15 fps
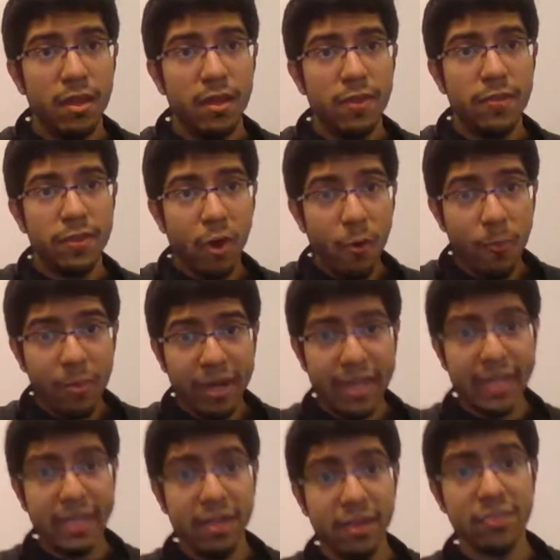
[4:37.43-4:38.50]
The
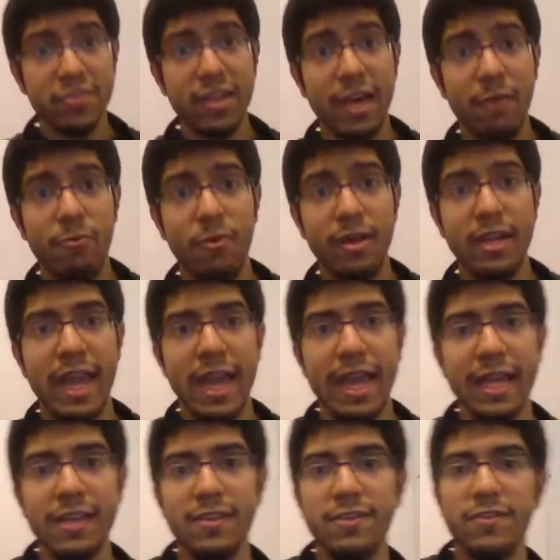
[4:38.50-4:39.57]
opening does that when it
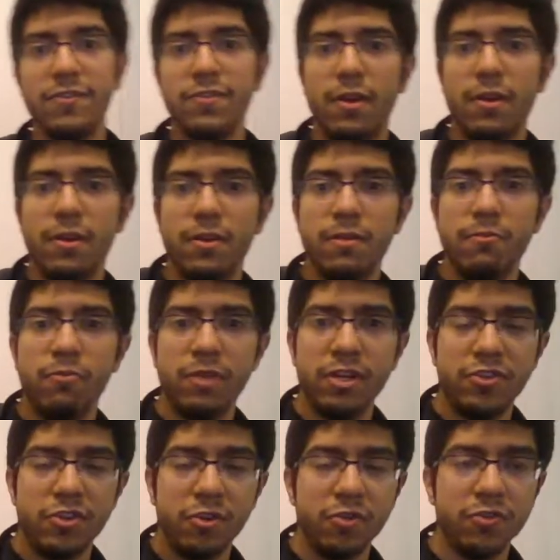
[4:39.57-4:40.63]
has... When it
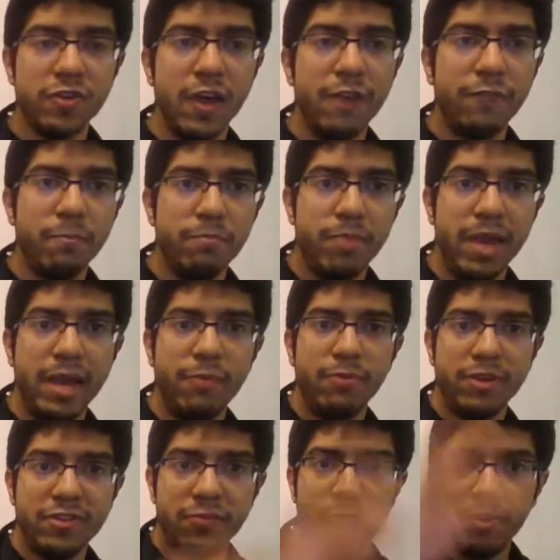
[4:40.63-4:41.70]
shows off her bed, when
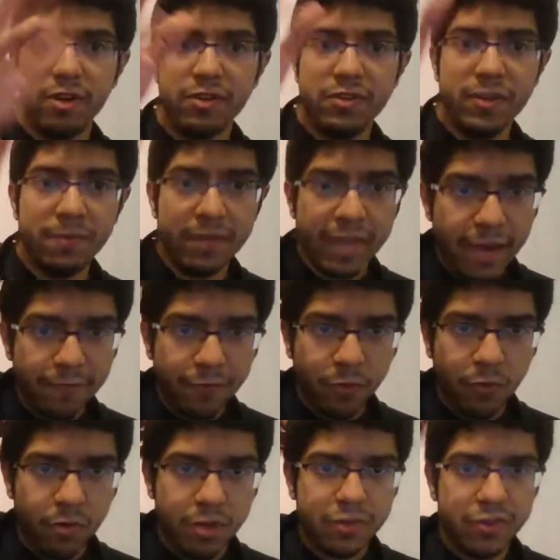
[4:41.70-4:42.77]
it says productivity after
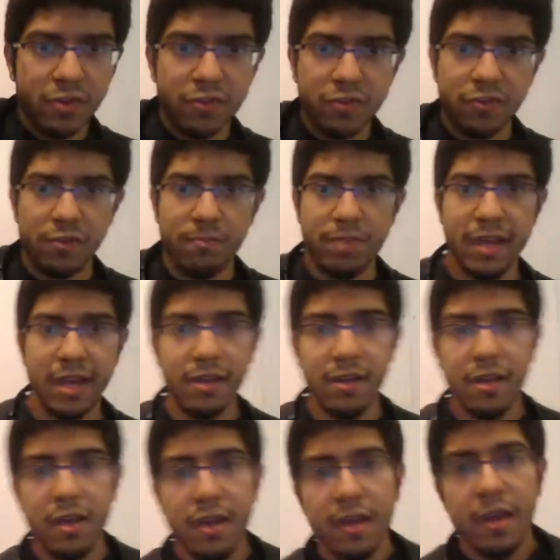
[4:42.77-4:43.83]
work, she goes in her bed.
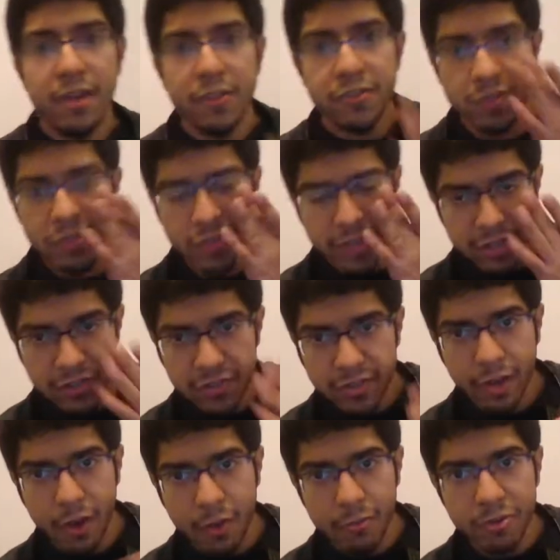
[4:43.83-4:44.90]
So
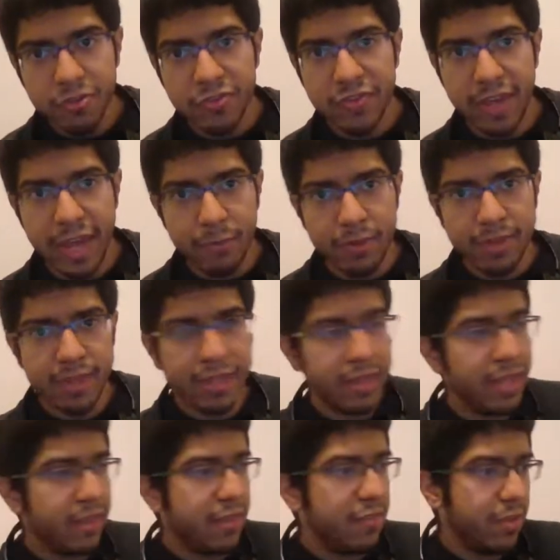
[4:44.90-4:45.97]
essentially, almost everything
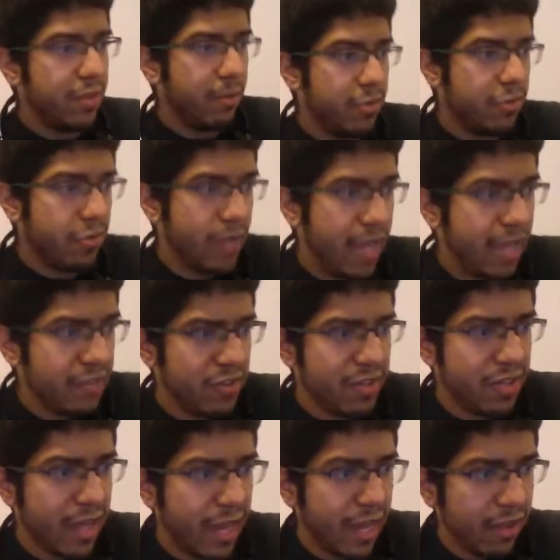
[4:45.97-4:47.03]
that this episode has in
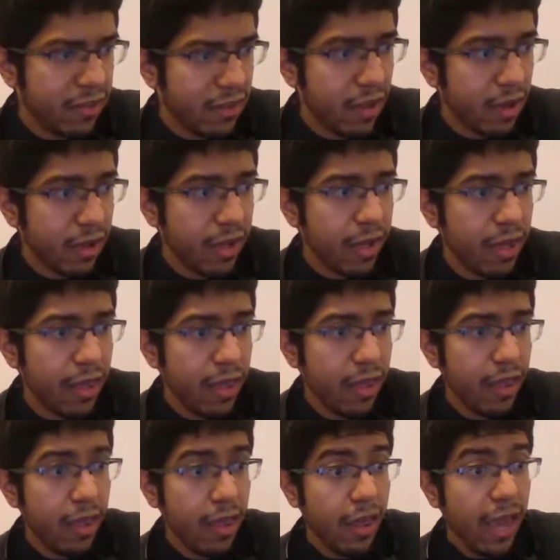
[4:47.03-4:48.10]
dialogue,
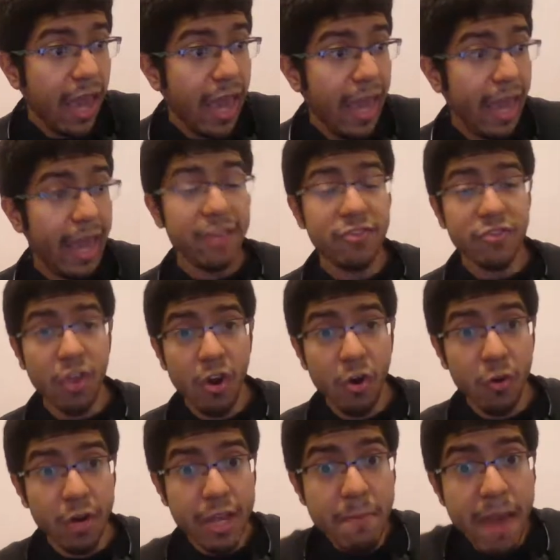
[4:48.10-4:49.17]
it's
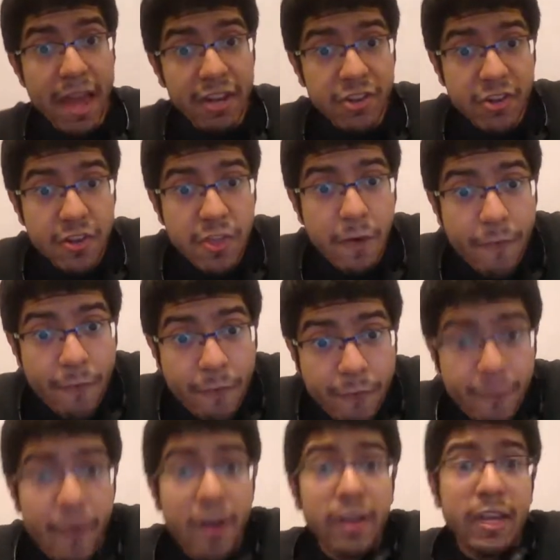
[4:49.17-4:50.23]
already mentioned in the
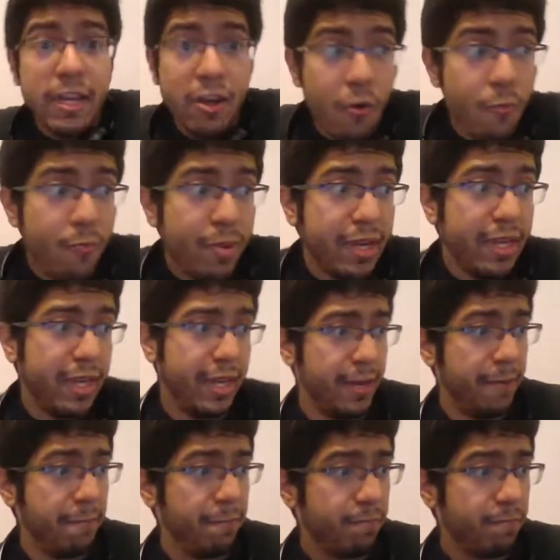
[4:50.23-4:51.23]
fucking opening.